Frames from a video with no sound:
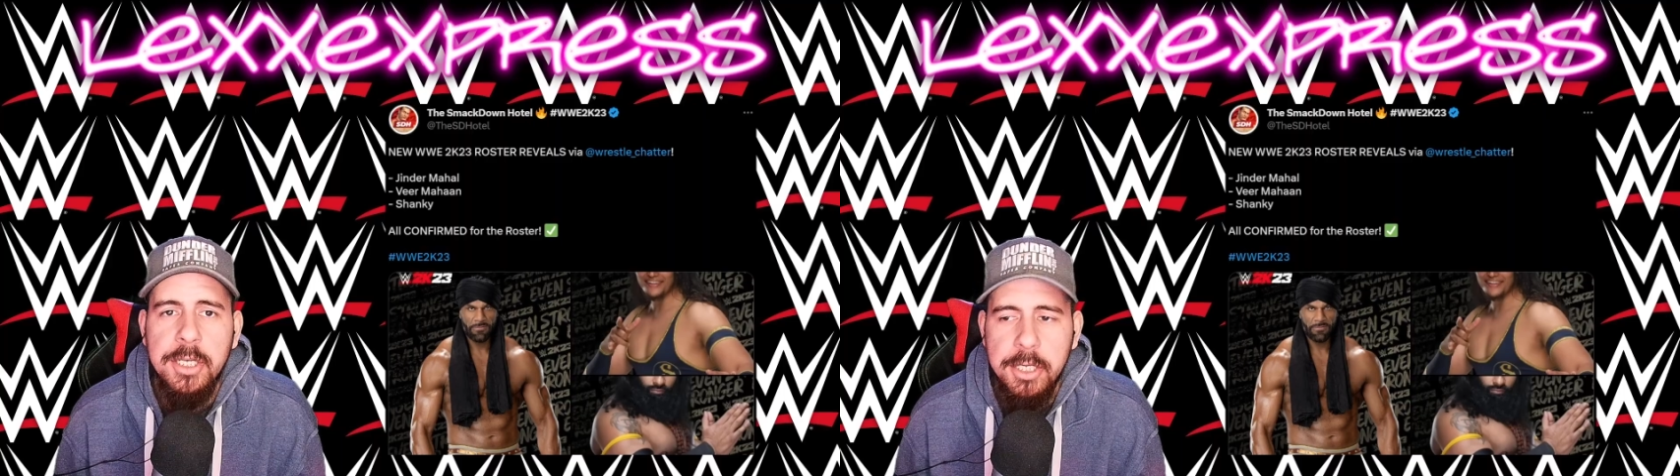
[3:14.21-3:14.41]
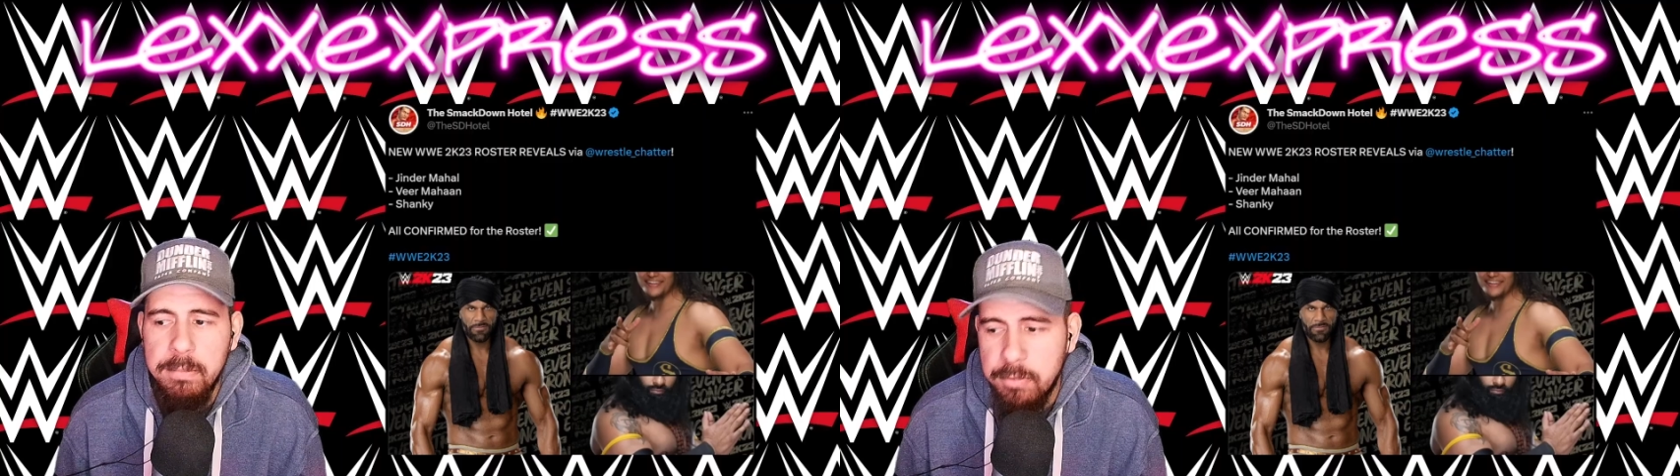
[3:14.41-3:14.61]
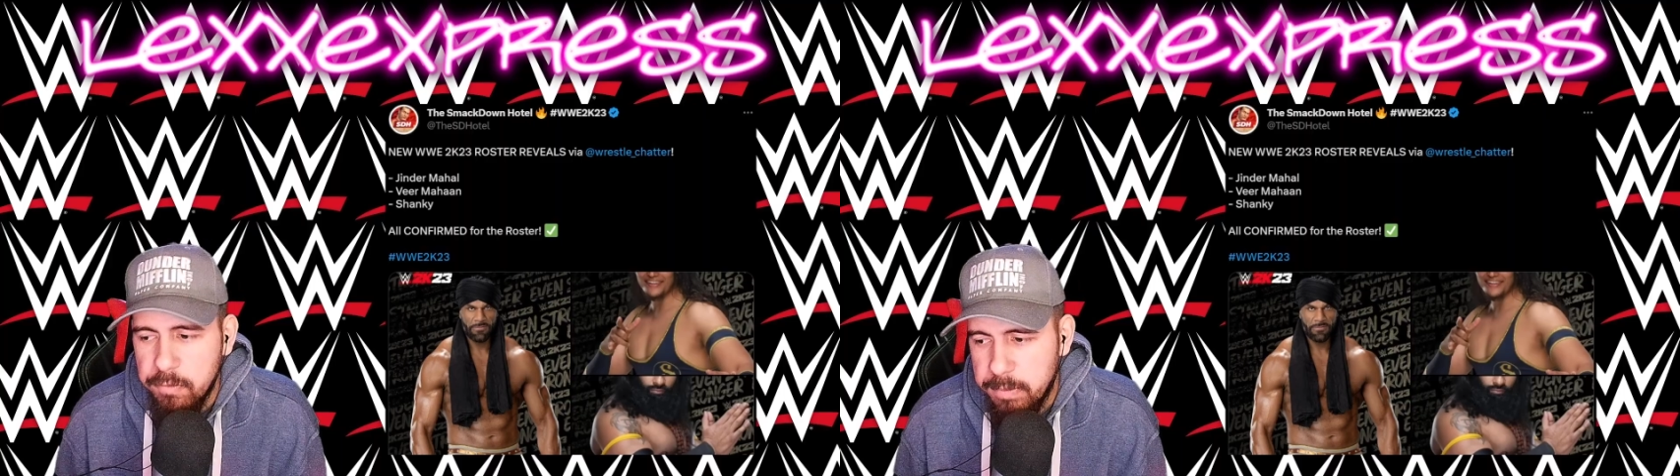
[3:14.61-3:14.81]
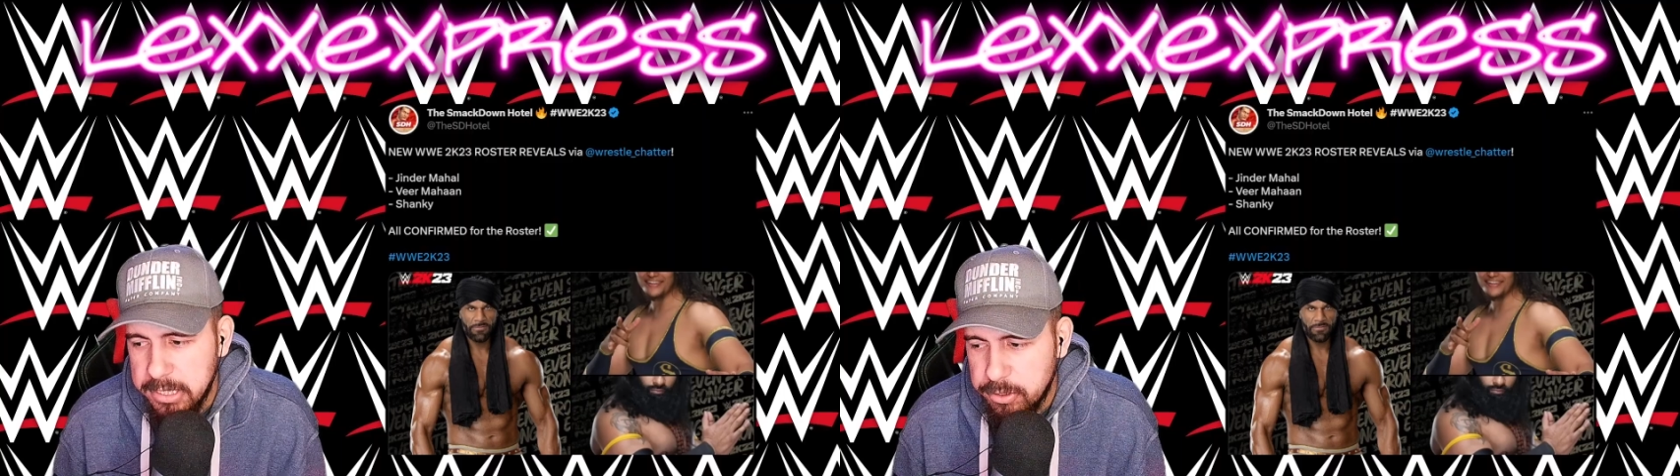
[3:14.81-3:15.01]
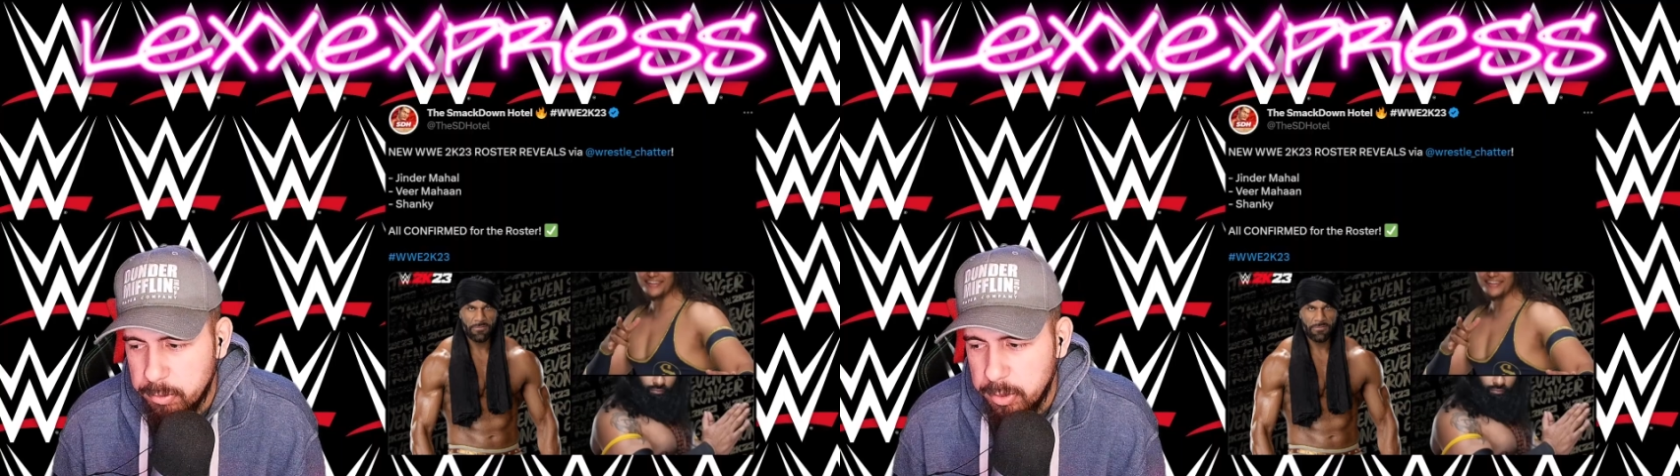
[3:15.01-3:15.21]
good move by
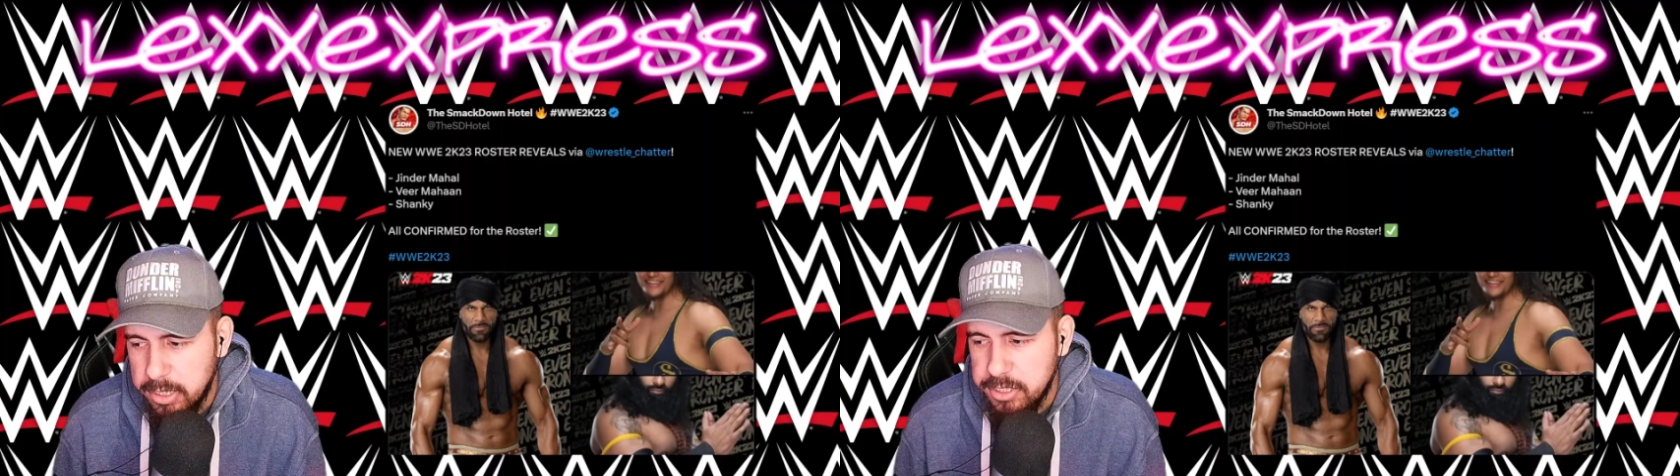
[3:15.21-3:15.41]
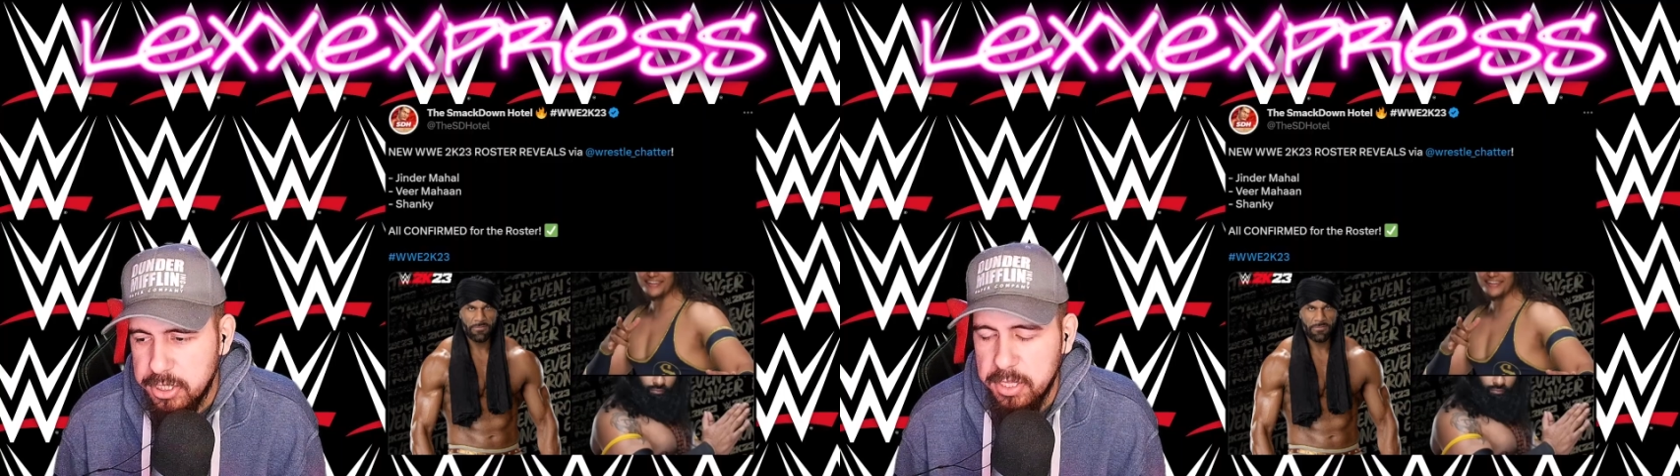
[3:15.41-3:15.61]
Triple H.